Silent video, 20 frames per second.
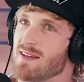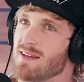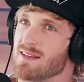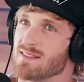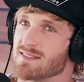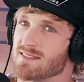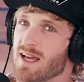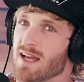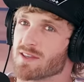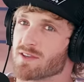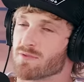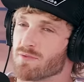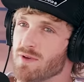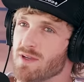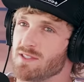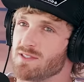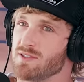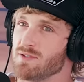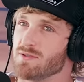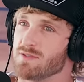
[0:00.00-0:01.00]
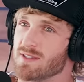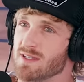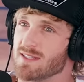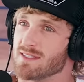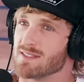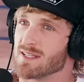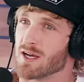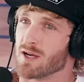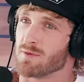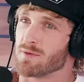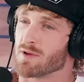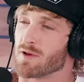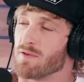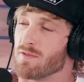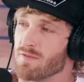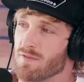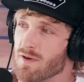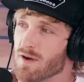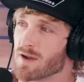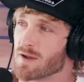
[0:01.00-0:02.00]
is that the reason you didn't tell him to go
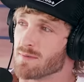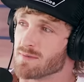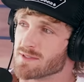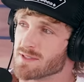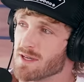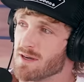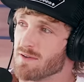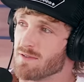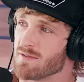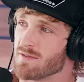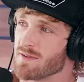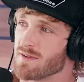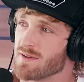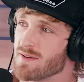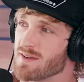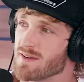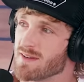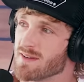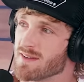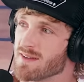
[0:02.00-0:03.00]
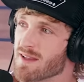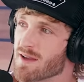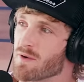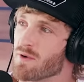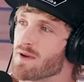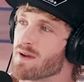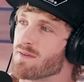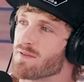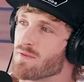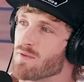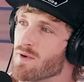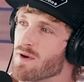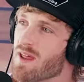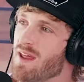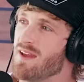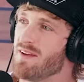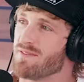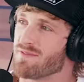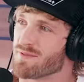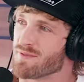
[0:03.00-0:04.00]
fuck himself? Like, what if, what if,